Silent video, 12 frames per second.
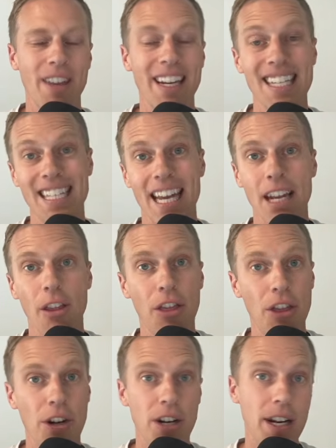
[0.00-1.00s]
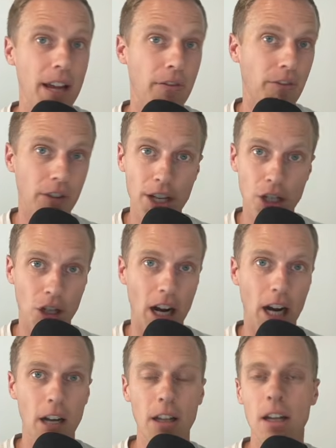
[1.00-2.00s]
extended 30-day free
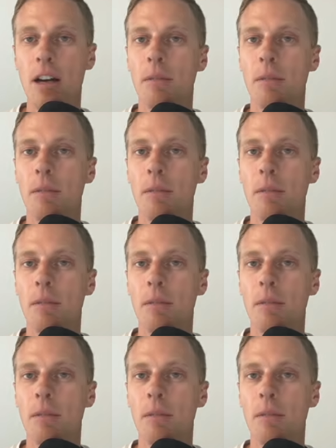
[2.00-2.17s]
trial,